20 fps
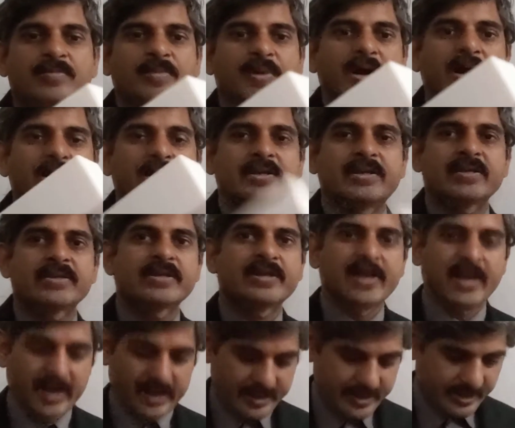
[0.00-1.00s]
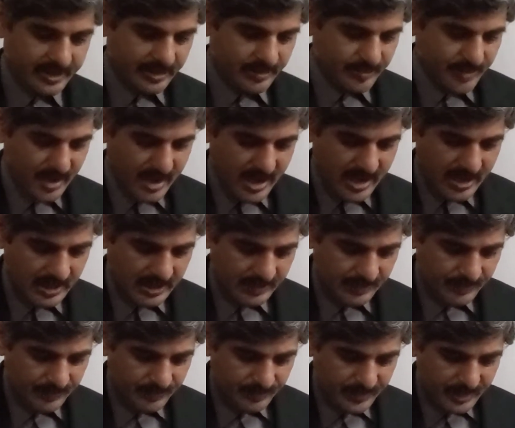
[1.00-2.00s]
part, it has an electrical part,
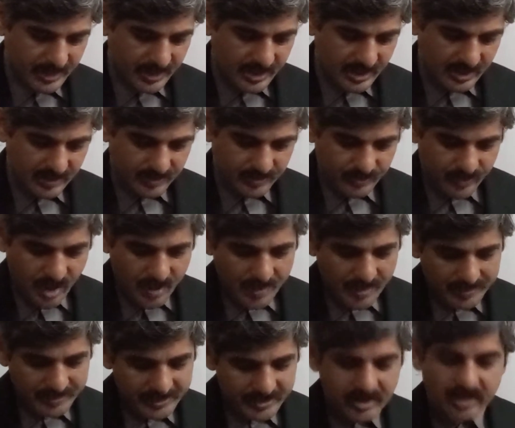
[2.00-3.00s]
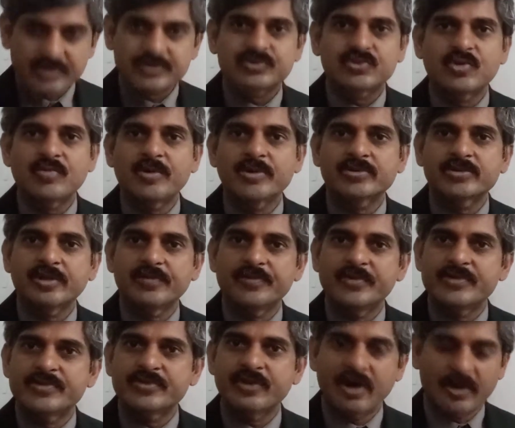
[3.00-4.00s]
and probably not so much of
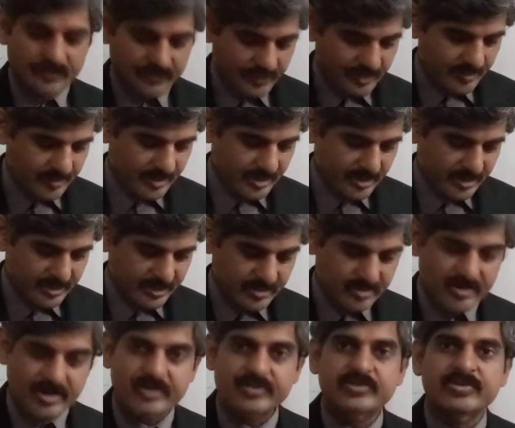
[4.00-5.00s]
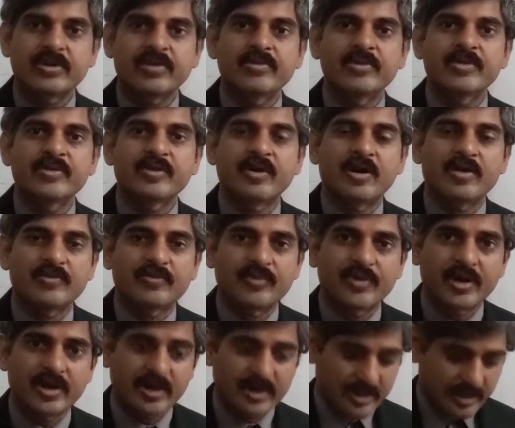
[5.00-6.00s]
the software because it runs on the
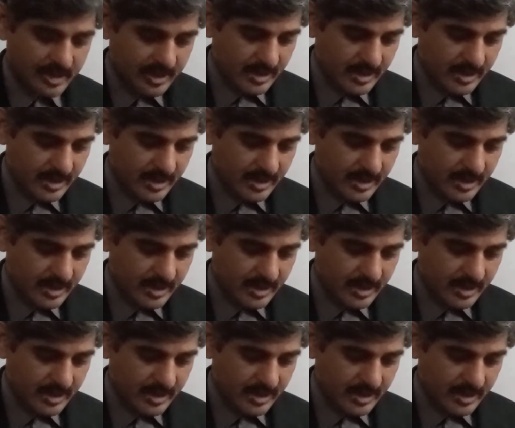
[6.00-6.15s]
software.